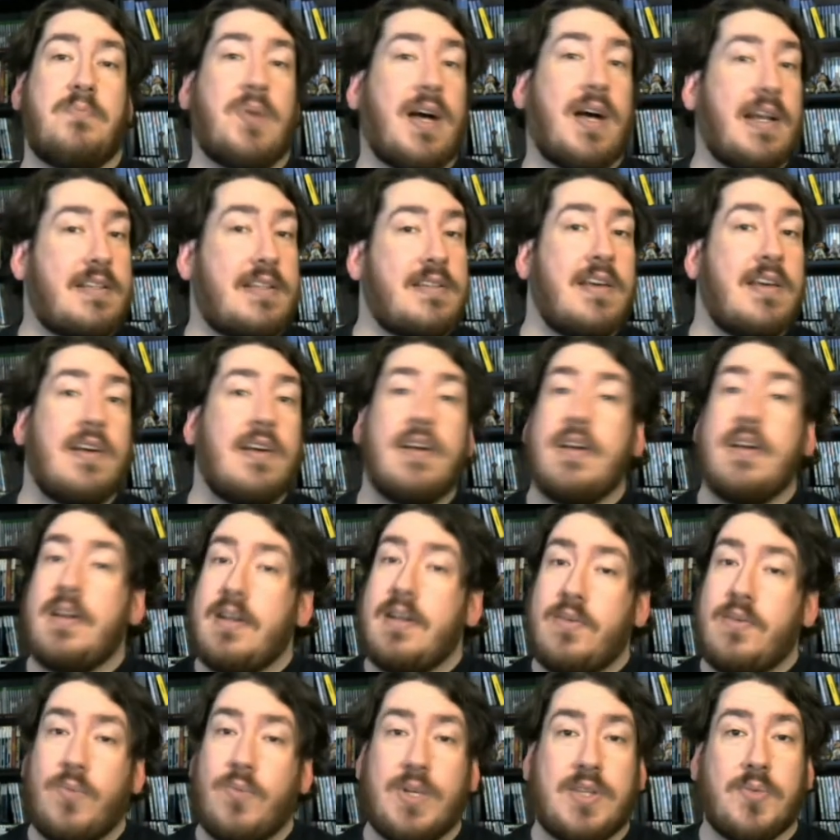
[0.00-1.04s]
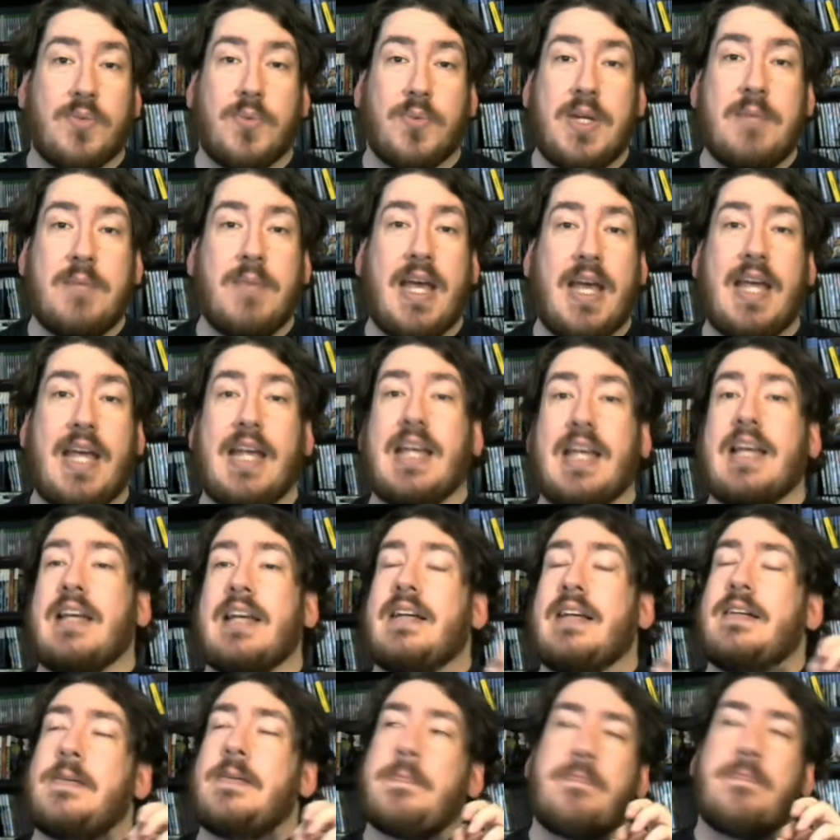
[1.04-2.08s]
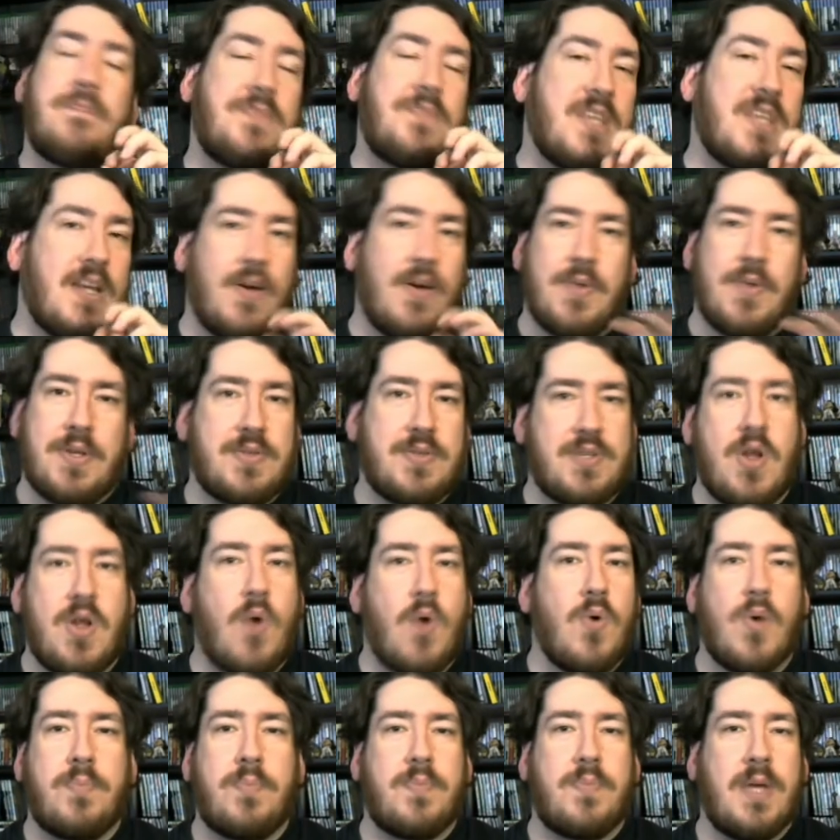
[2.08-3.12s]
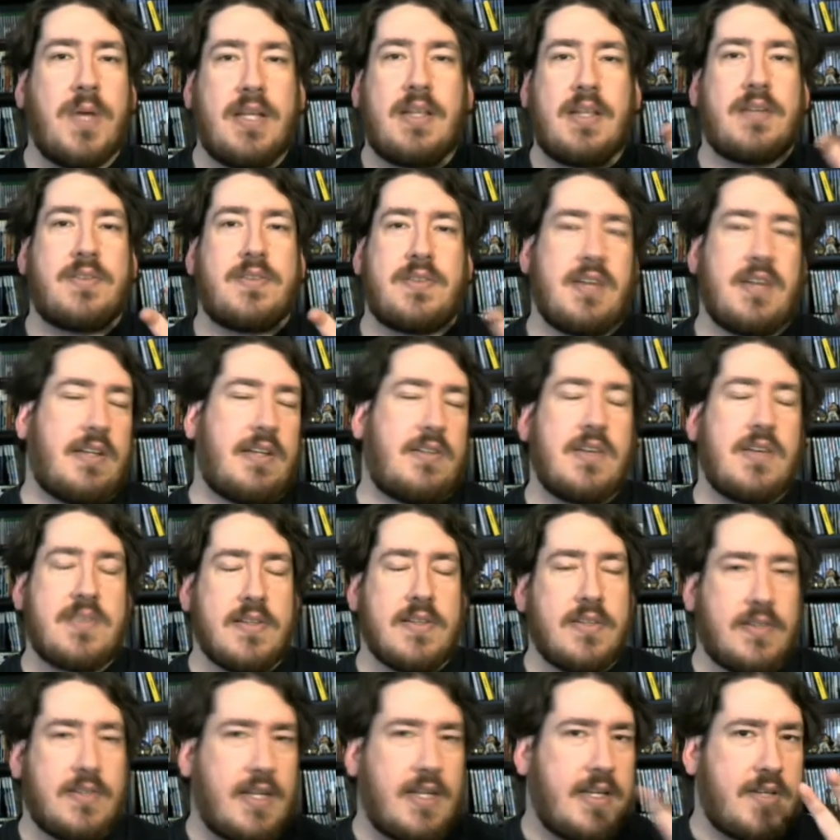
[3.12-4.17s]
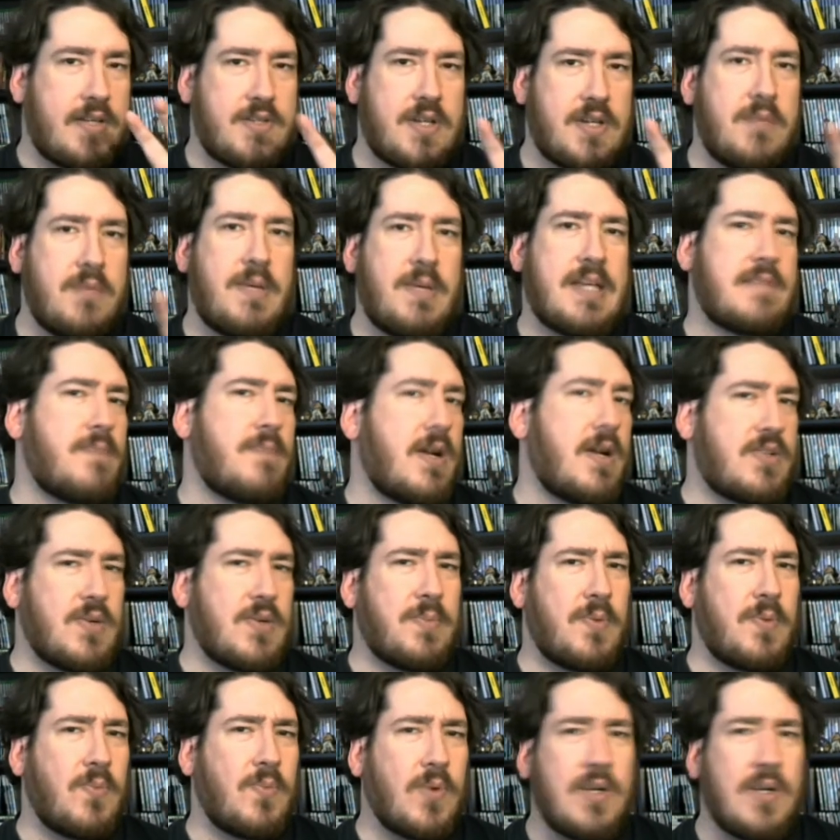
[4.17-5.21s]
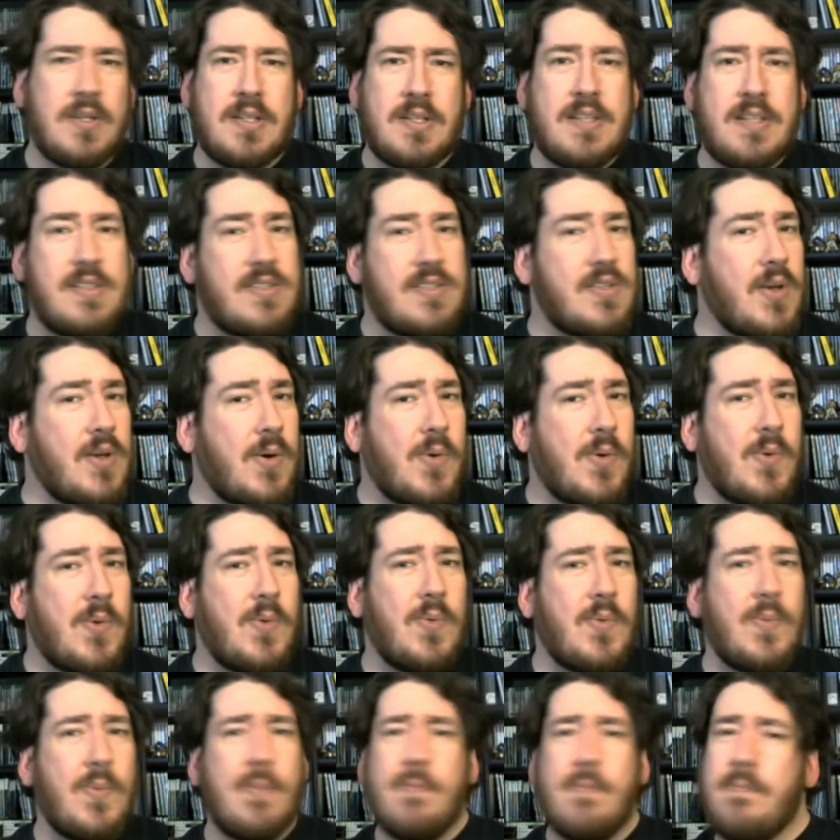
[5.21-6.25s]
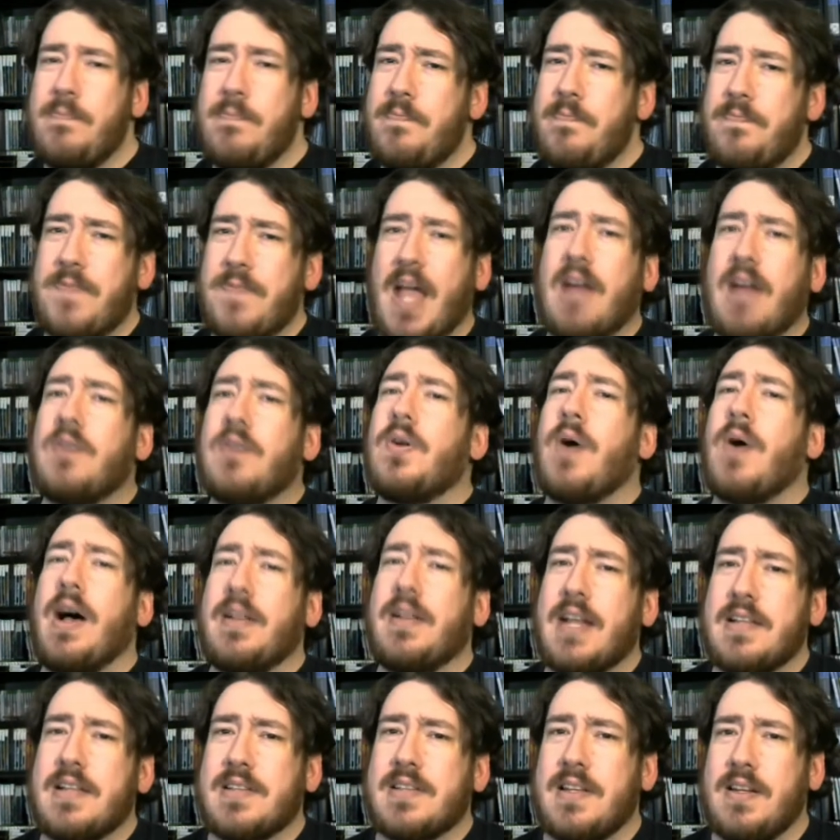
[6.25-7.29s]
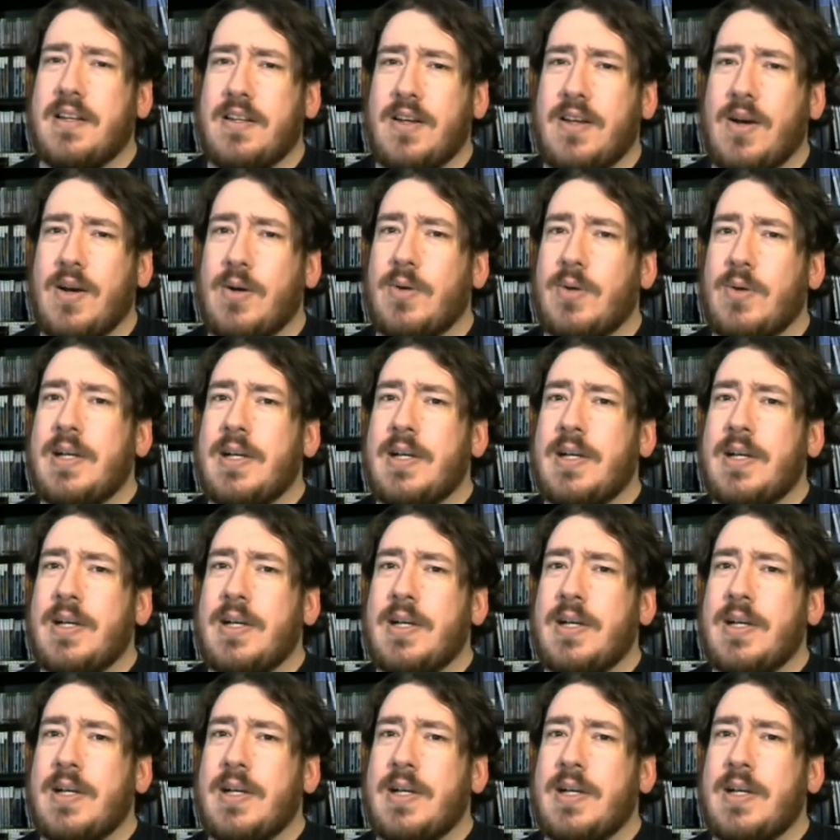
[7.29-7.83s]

But with the remake, there's it doesn't look like there's going to be as much open world, so I don't know how that's going to go.